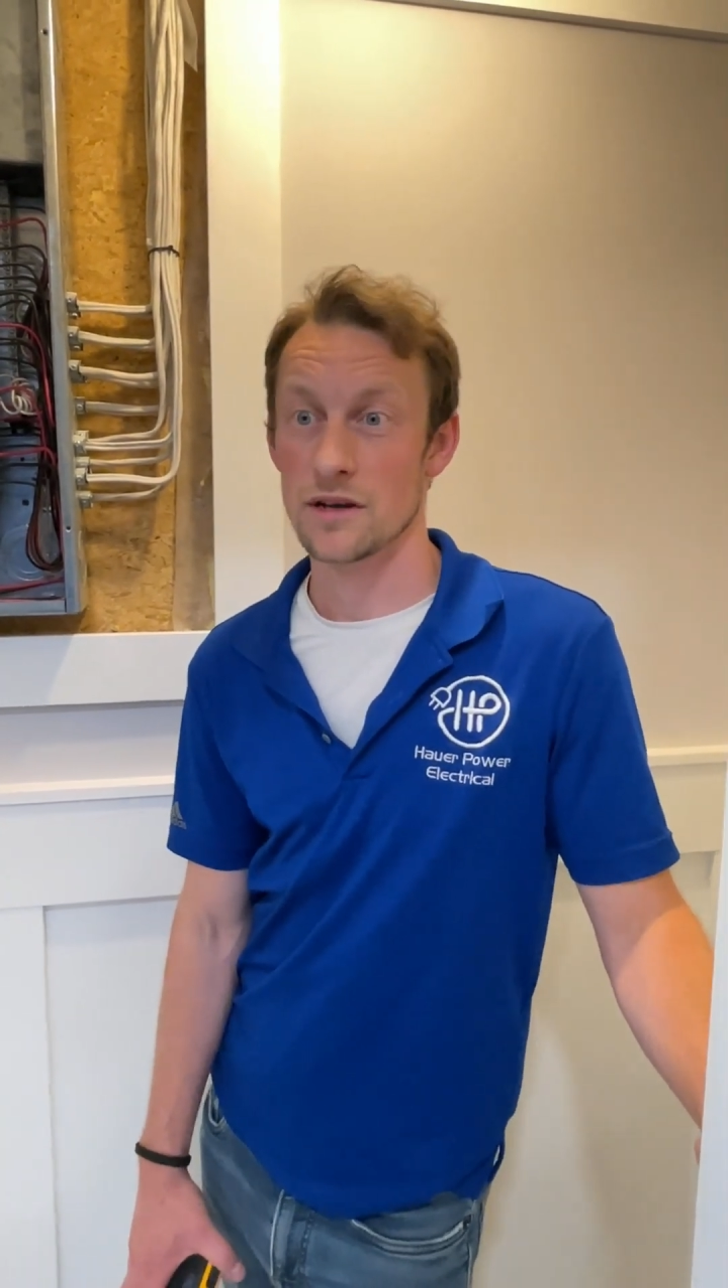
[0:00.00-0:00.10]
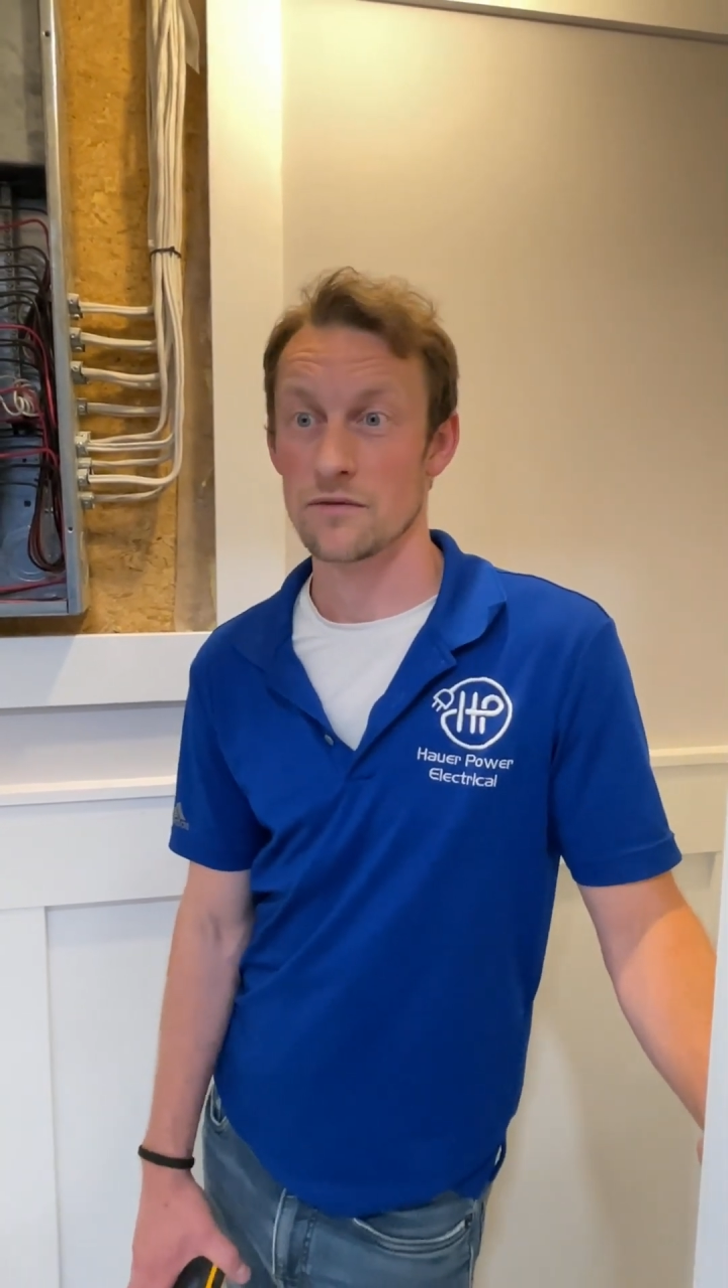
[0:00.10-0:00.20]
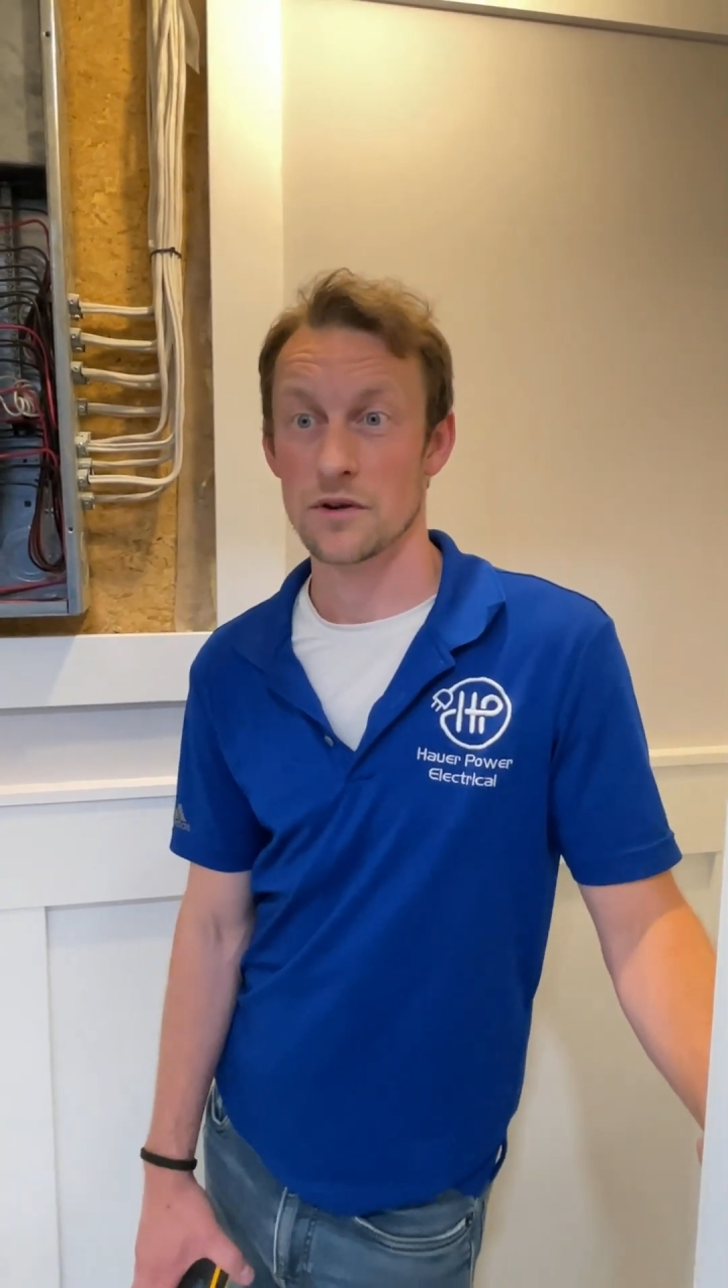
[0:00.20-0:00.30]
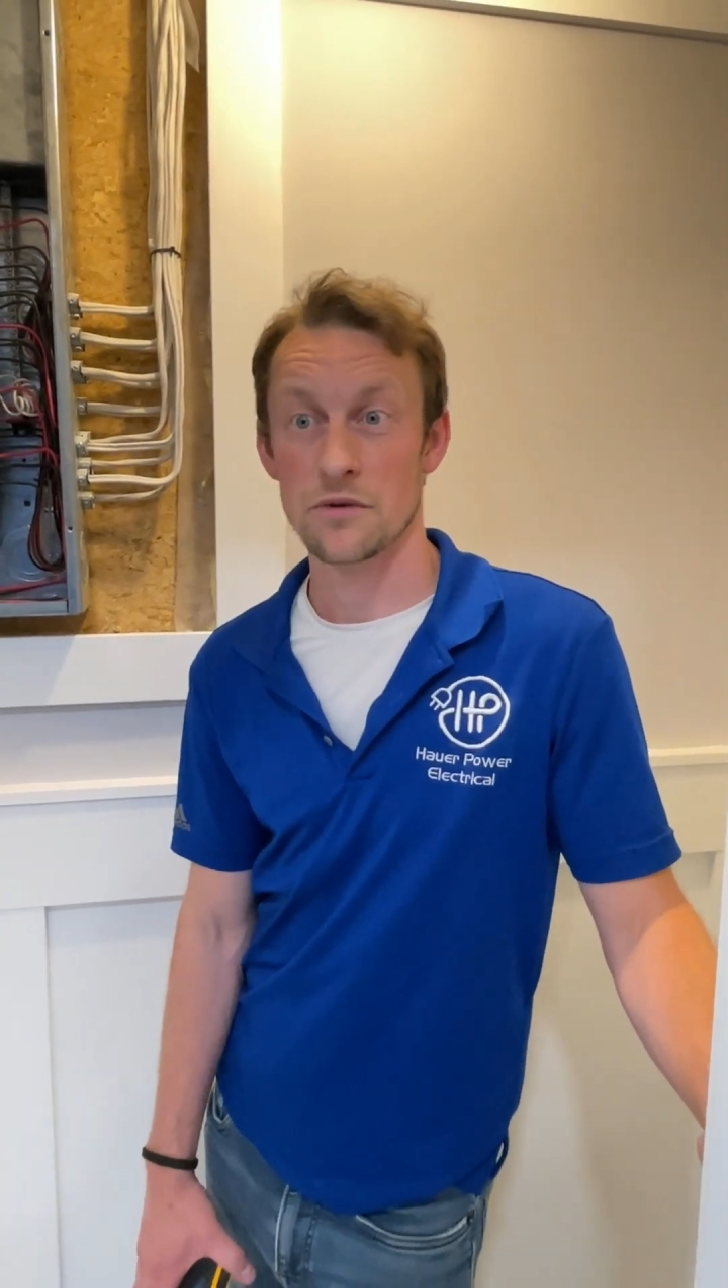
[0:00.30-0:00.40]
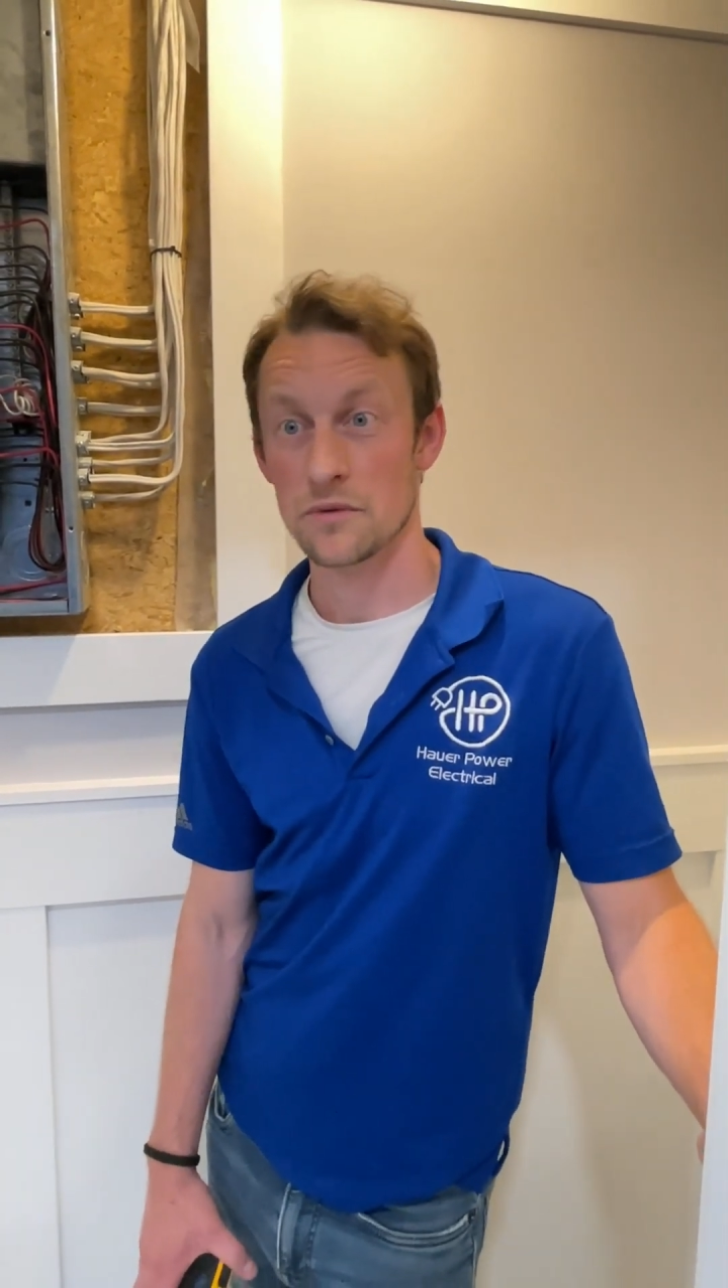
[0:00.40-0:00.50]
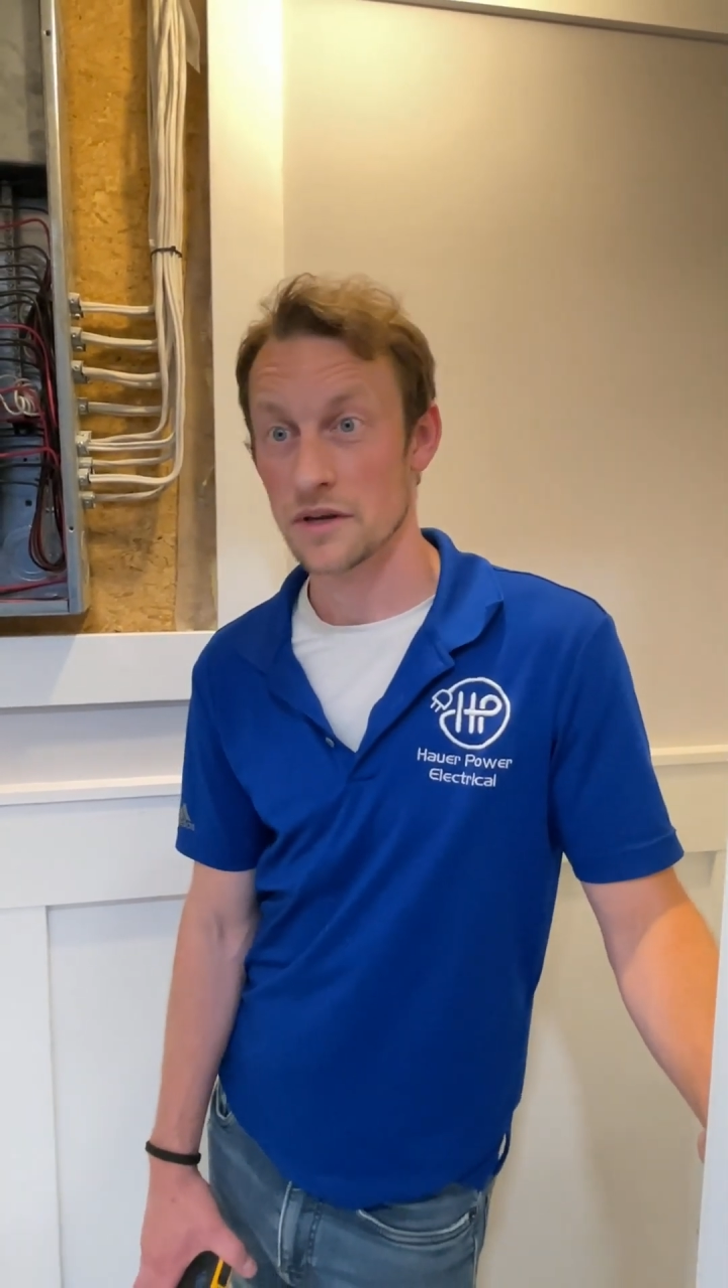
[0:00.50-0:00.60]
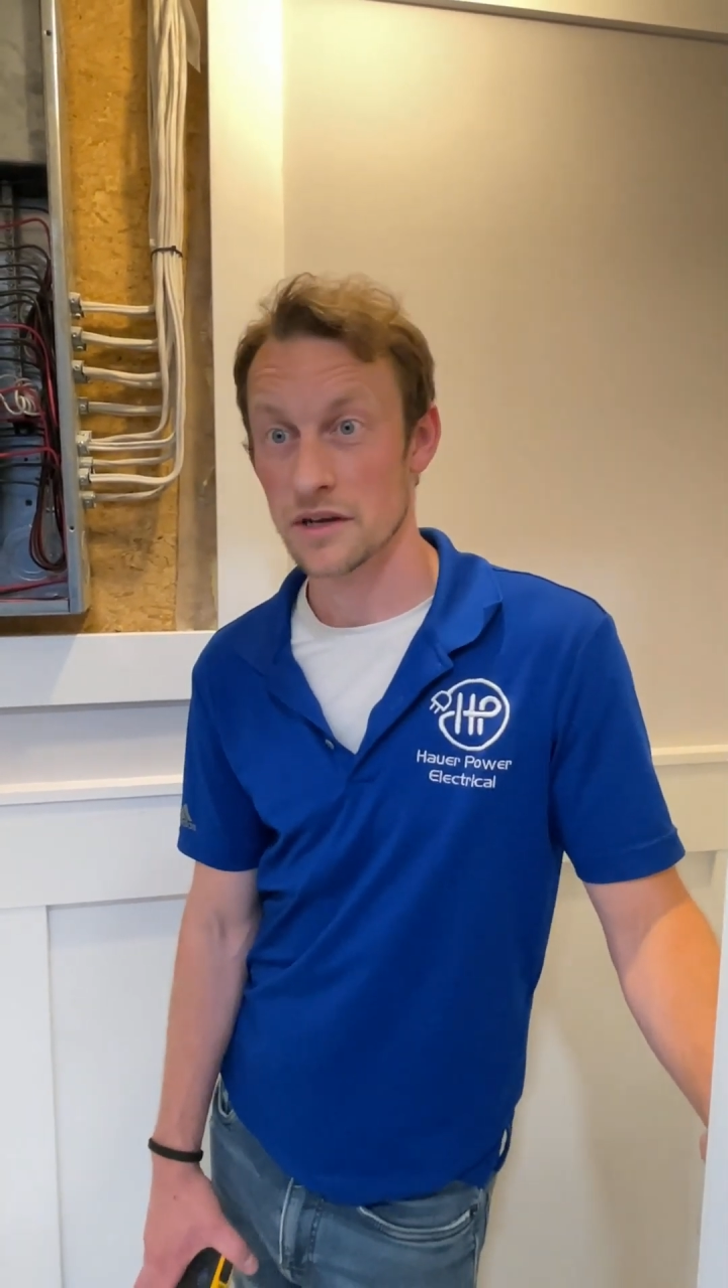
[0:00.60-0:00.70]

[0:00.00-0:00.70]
every 3